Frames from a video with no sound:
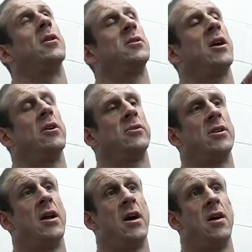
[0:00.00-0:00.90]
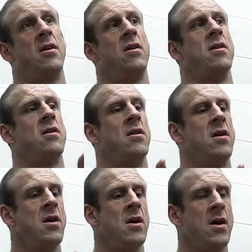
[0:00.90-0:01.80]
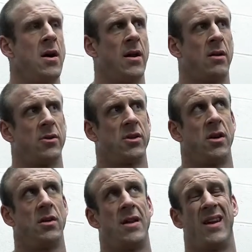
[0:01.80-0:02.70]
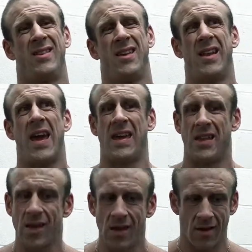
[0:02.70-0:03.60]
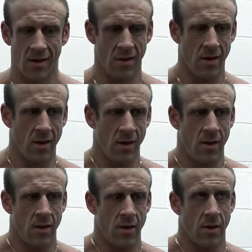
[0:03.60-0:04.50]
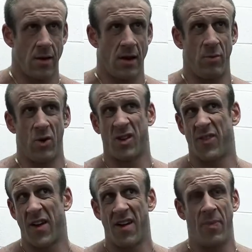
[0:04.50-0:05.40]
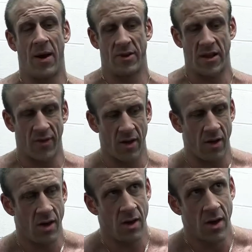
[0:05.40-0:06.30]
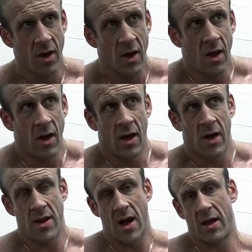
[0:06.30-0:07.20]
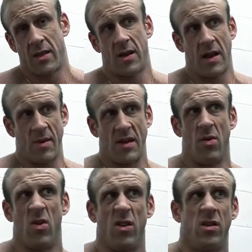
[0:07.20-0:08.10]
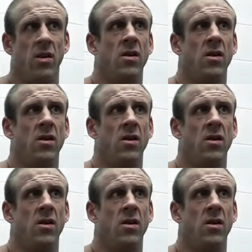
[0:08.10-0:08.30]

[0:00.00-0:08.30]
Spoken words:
on the scales tonight. And I was 19.8. And I'm usually £5 heavier at night than I am in the morning.